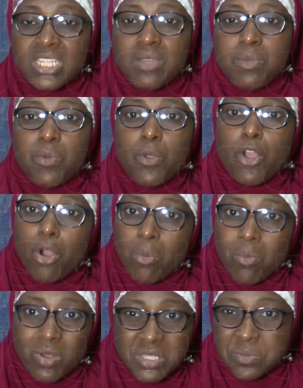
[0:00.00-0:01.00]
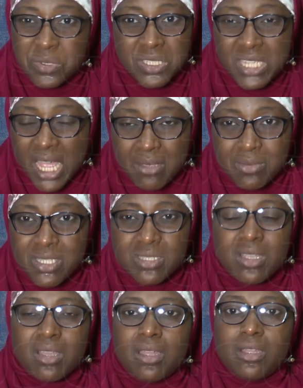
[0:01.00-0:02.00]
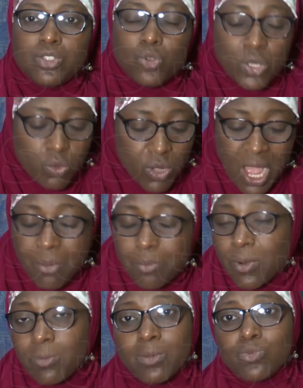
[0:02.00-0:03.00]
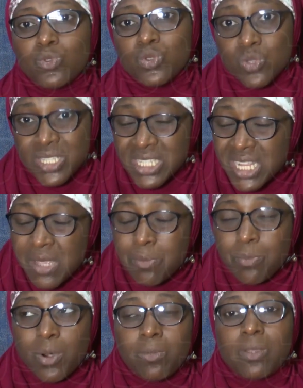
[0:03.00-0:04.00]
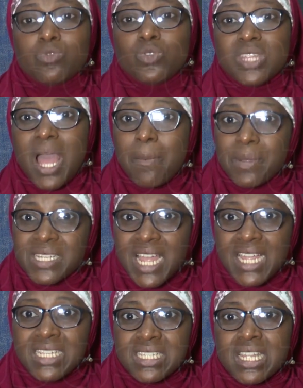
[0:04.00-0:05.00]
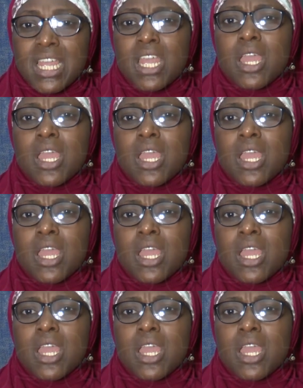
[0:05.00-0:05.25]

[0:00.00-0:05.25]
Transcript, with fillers: They may wake up multiple times, so they would have problems with sleep, problems with appetite,